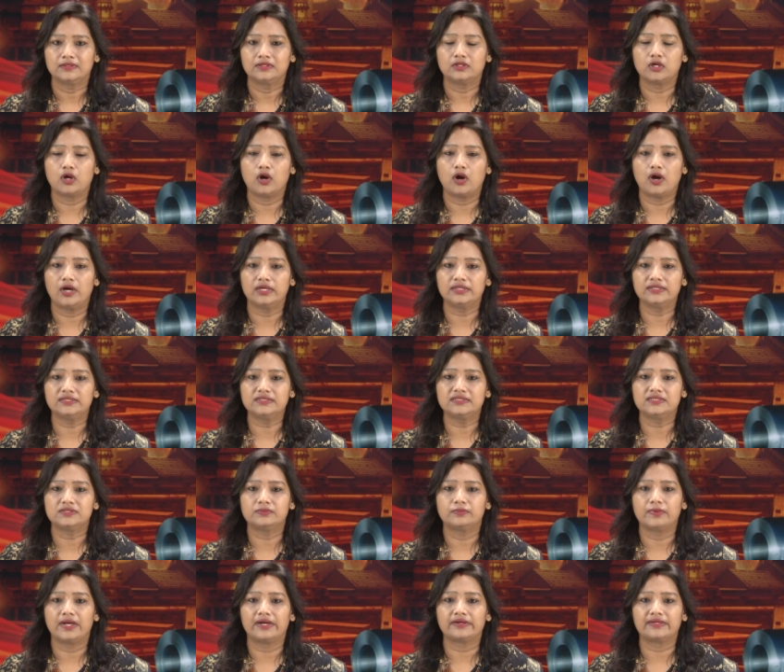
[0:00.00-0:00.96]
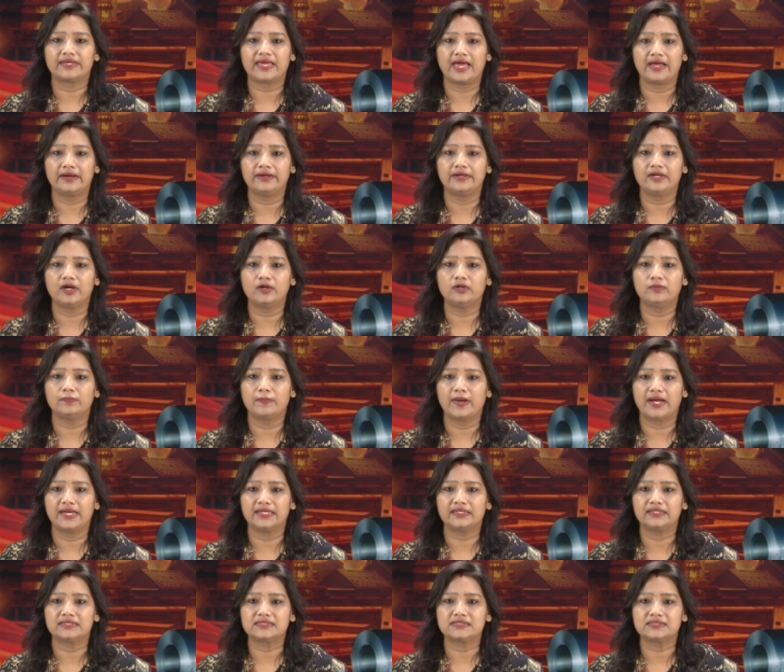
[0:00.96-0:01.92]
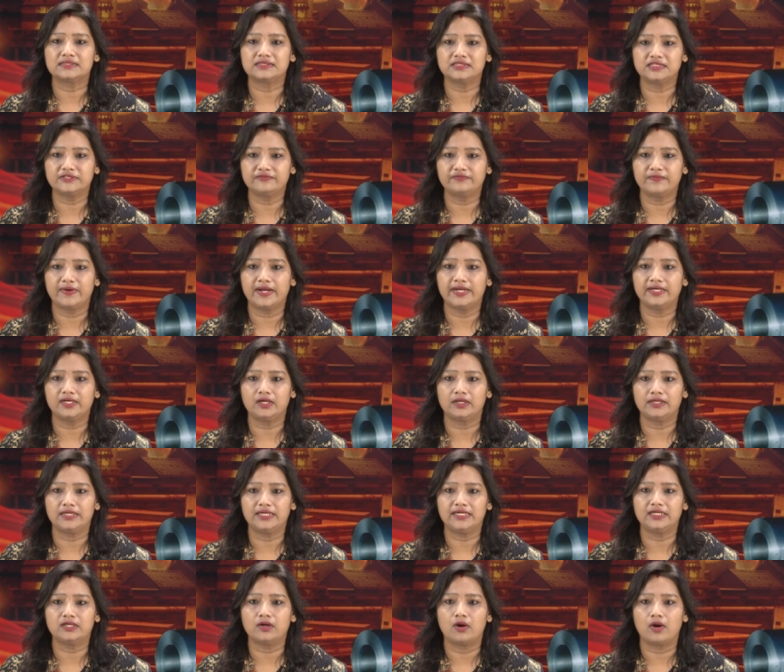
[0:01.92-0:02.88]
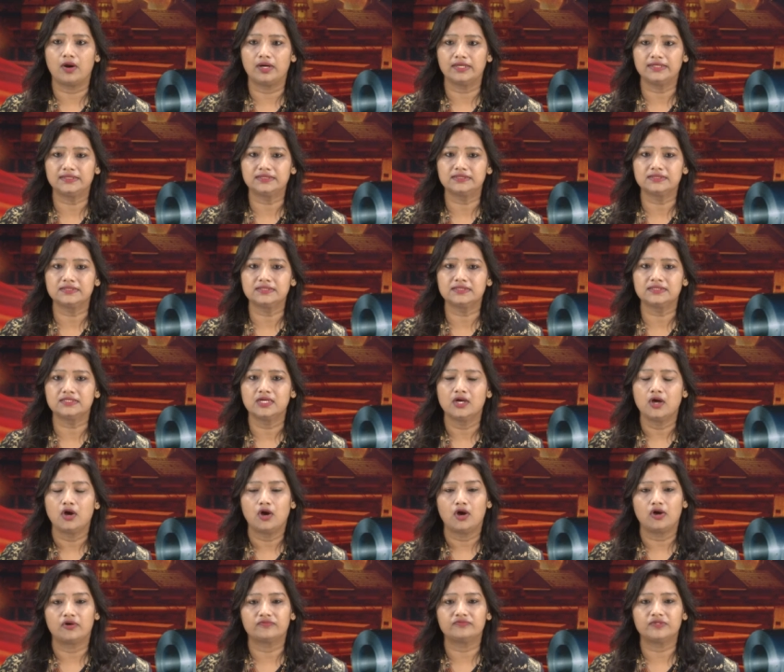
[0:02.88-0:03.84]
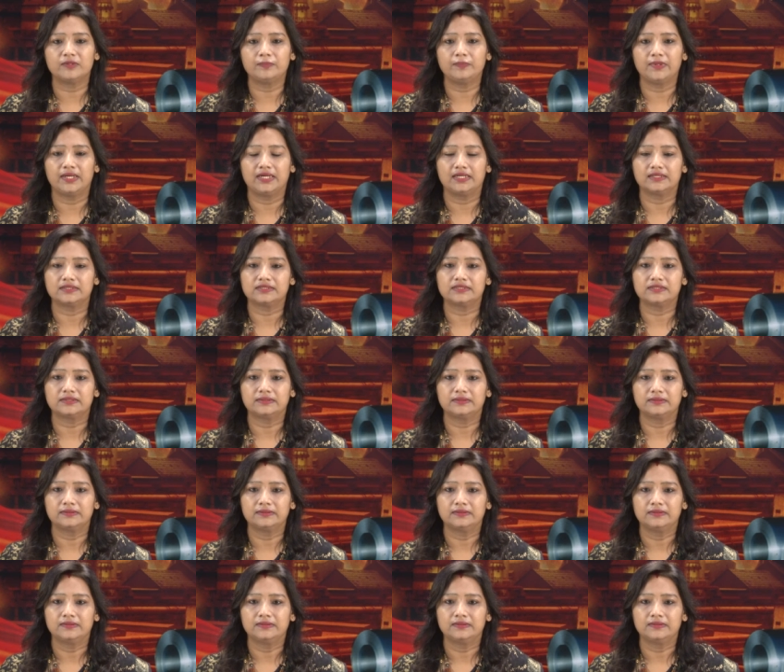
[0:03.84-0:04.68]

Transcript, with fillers: The audits were carried out by the certified lead auditors of the plant.